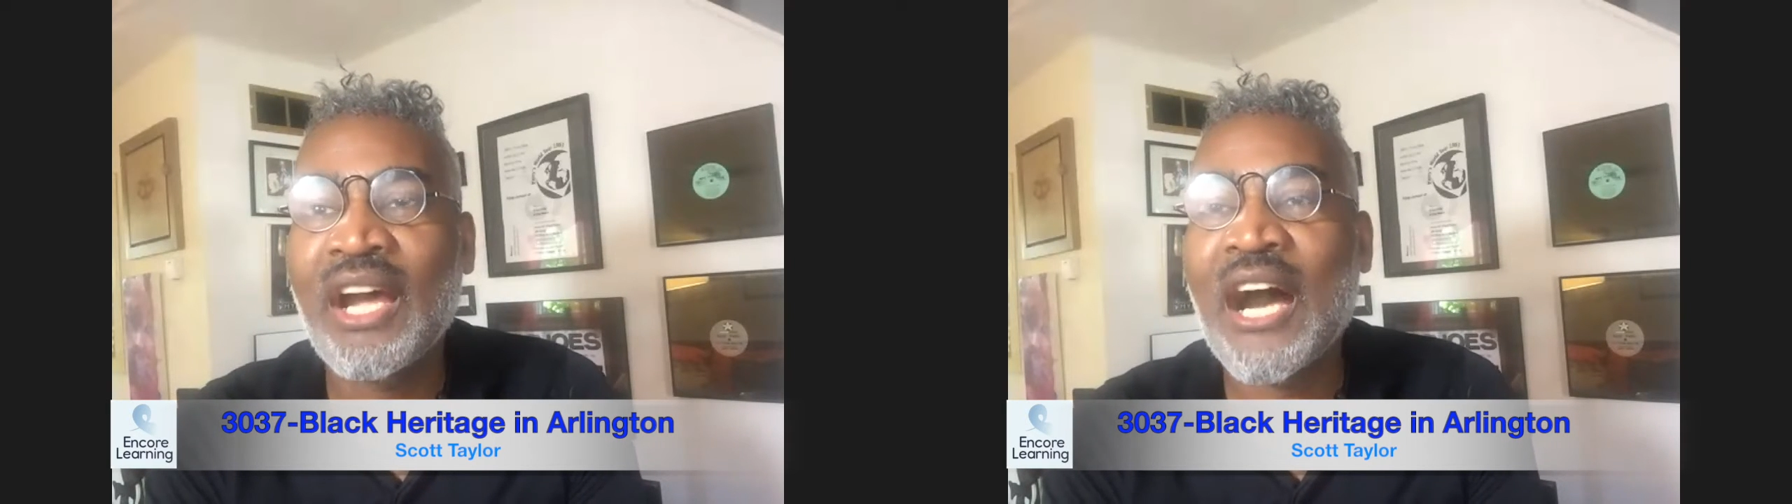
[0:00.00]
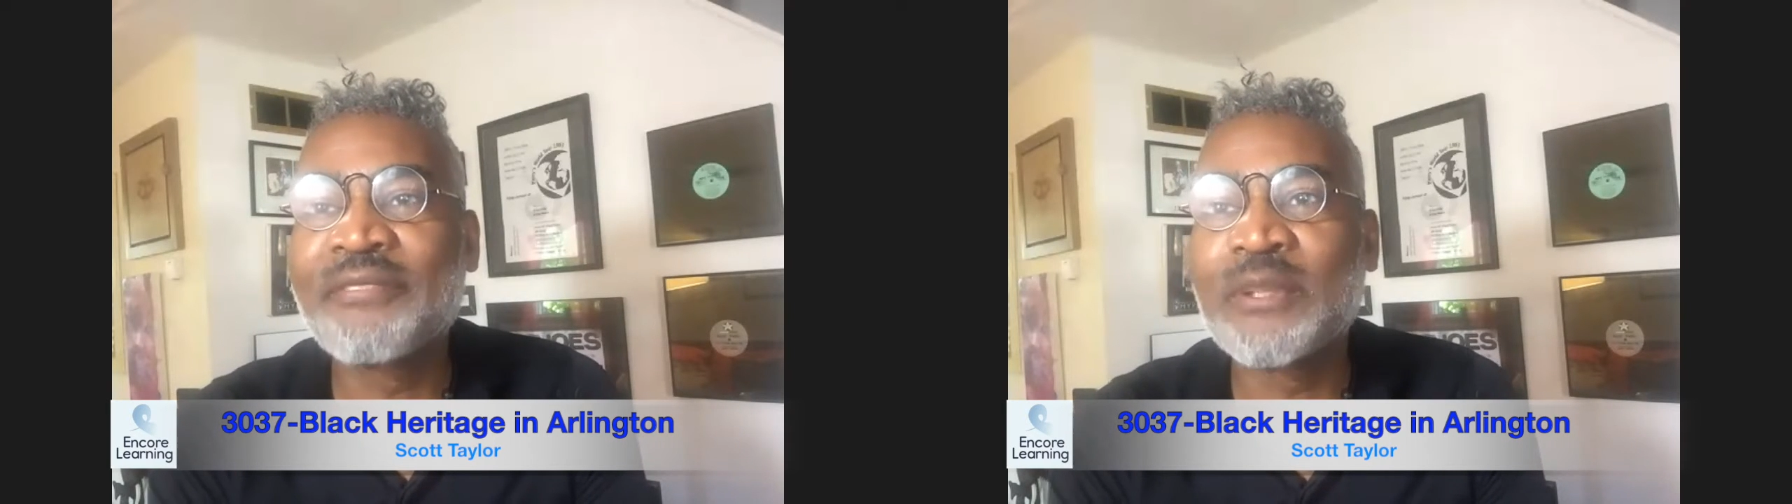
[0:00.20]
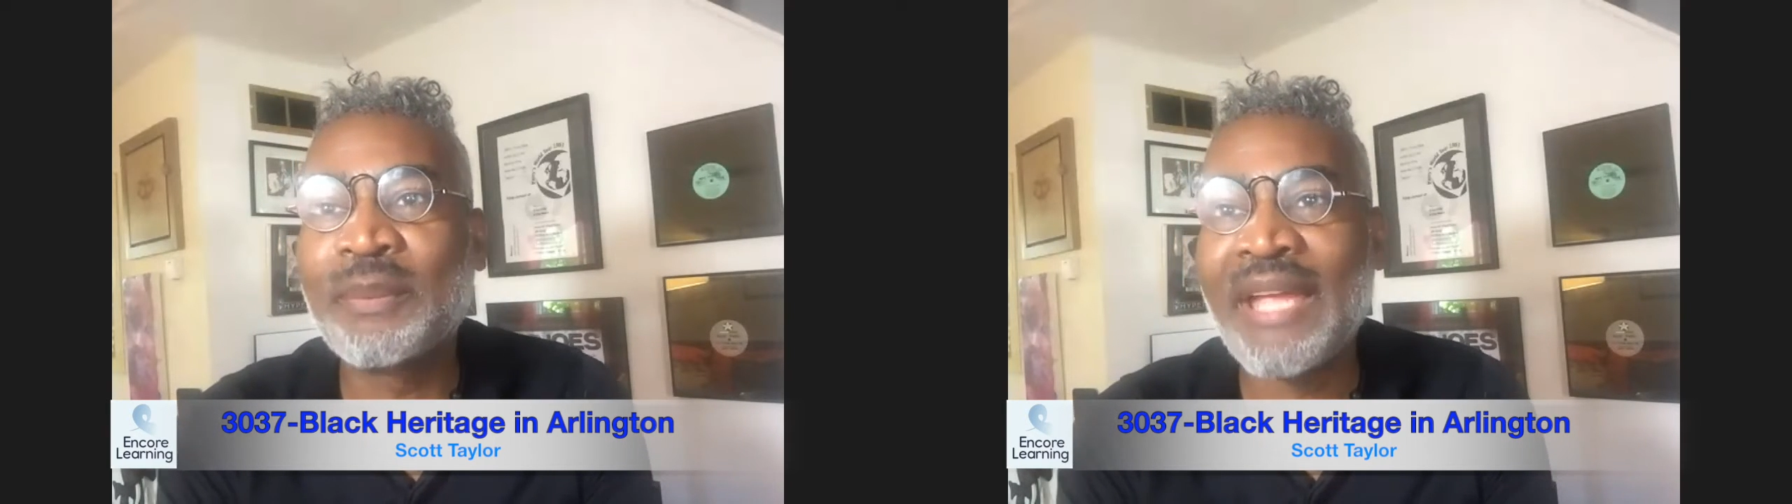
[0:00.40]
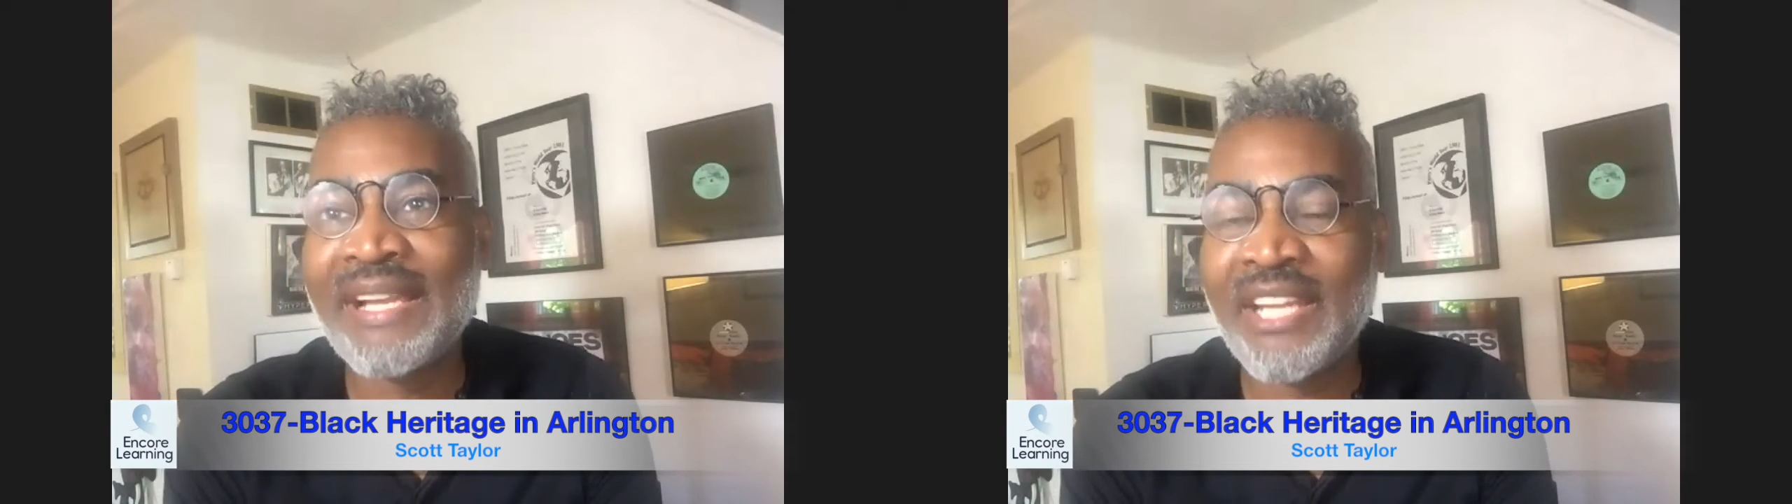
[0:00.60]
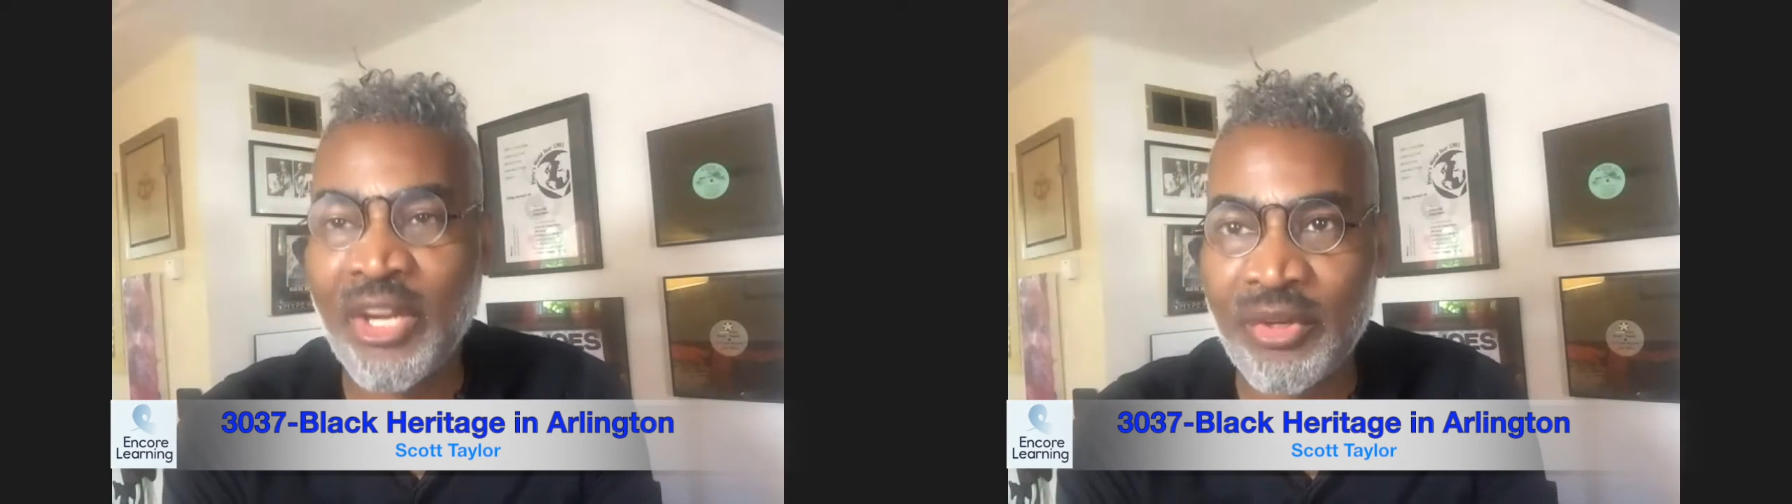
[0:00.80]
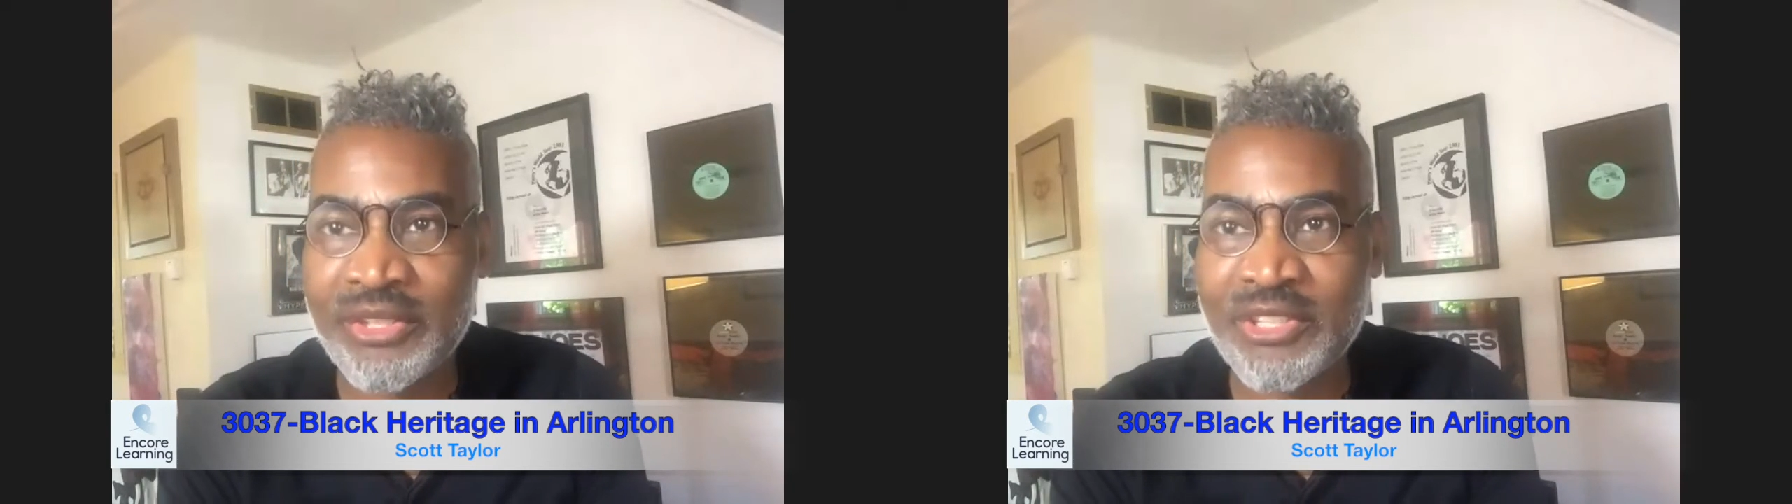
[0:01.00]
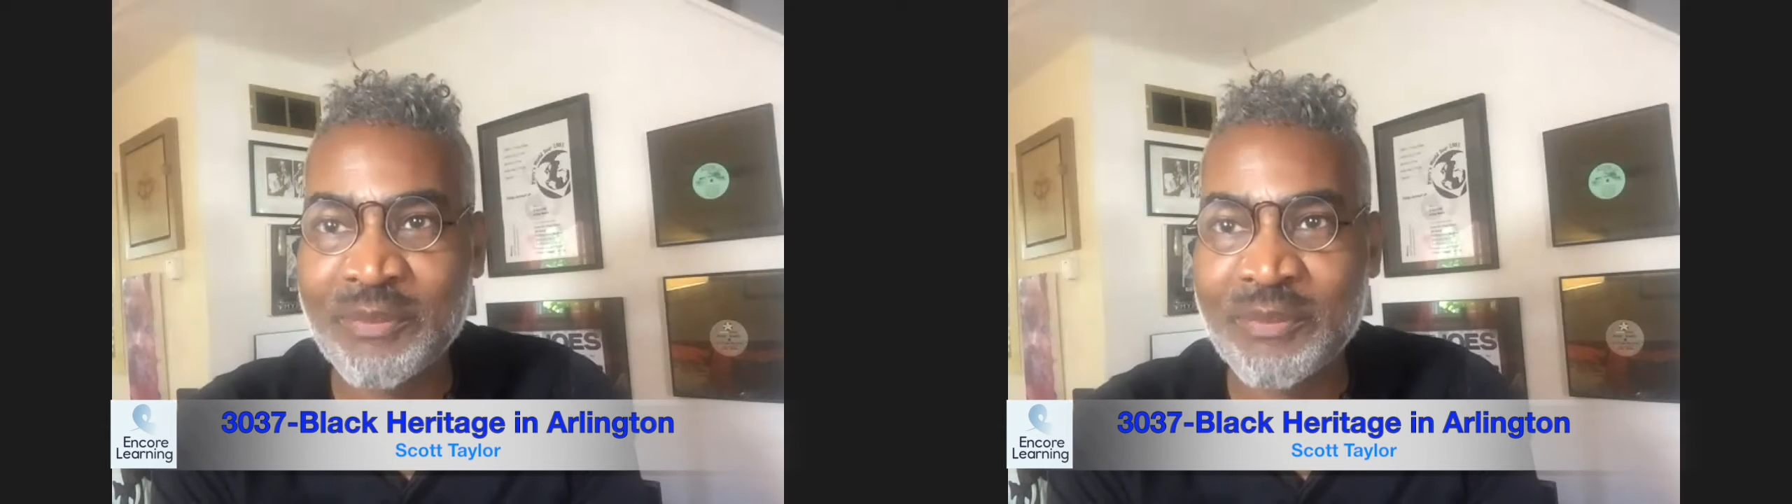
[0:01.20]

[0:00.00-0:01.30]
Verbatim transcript: of the Black Heritage